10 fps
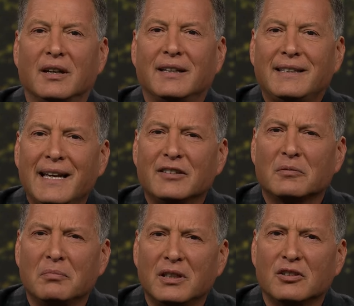Yes,
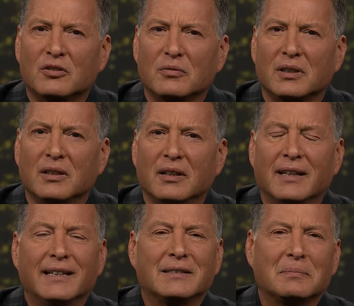ministry.
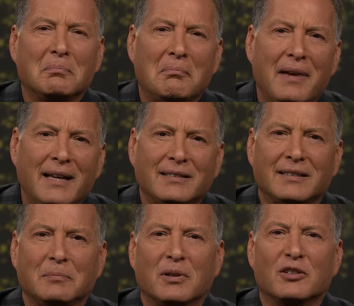It's
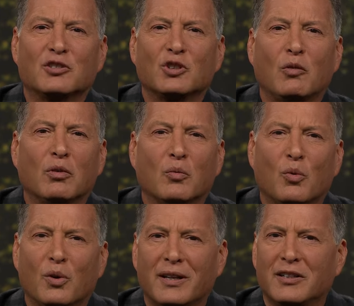messy, but it's so
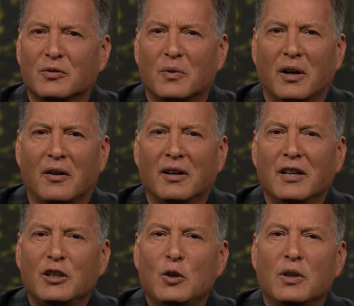rewarding as well.
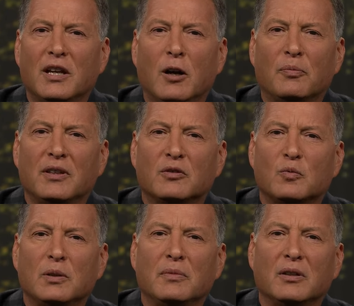You can help these
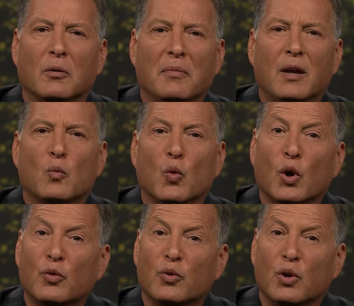women or men
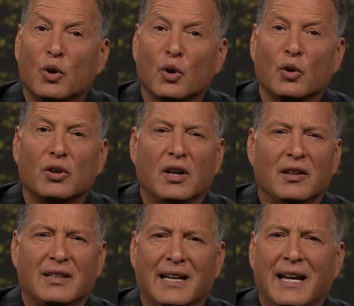work through the hurt,
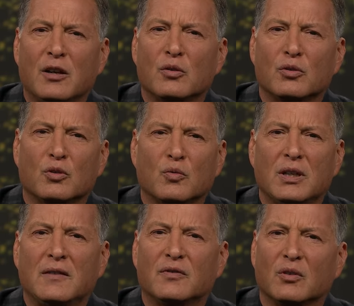the anger, the
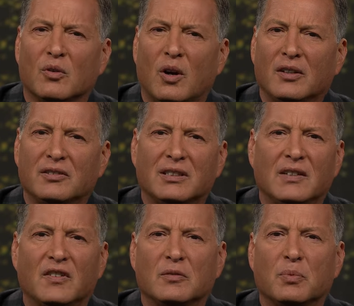grief, the loss that
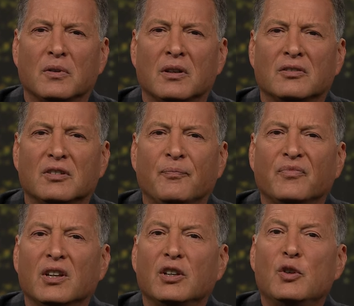they've experienced.
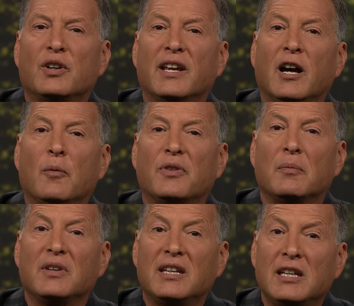You can help
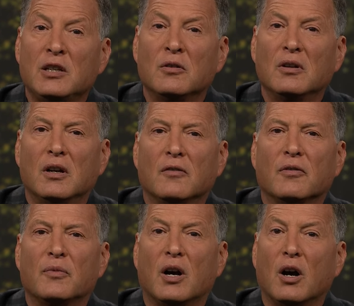them heal
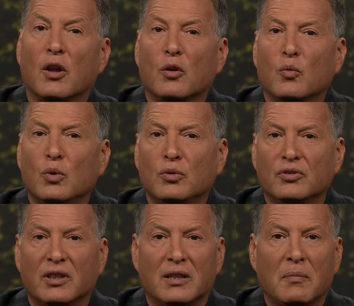from the other
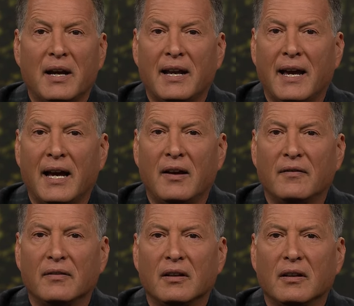wounds that they might
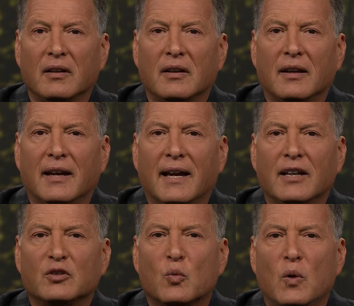have,
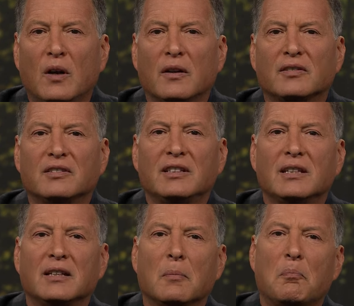as well as see
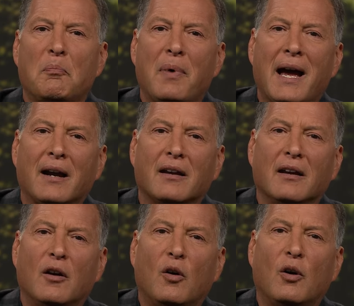them get back
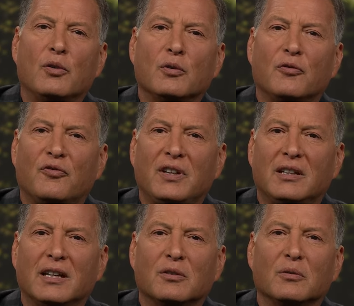on their
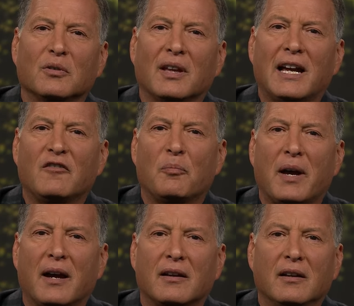feet, get their life
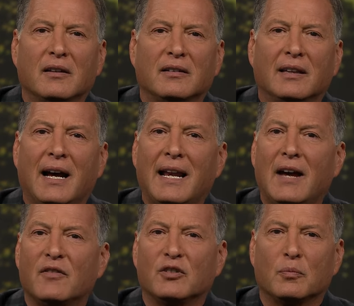back, not
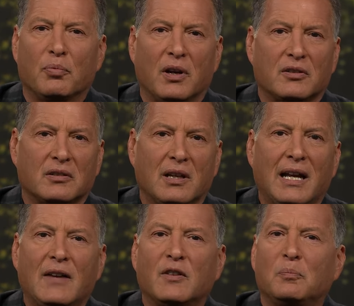have the depression, not
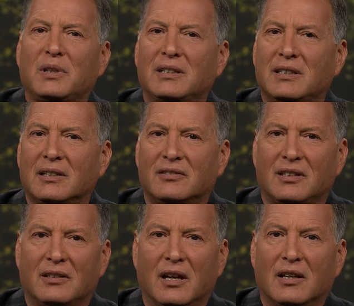have the
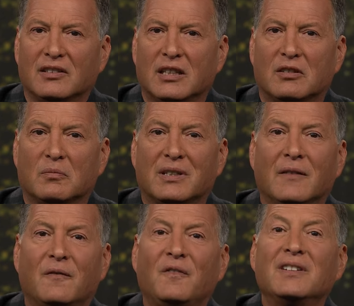PTSD symptoms,
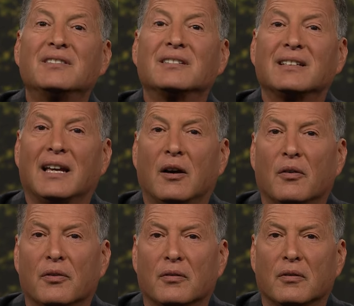get physically
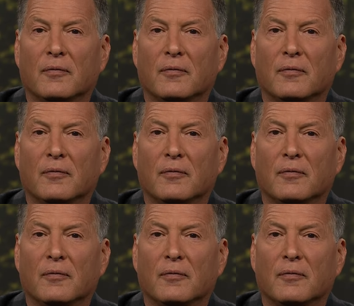healthier.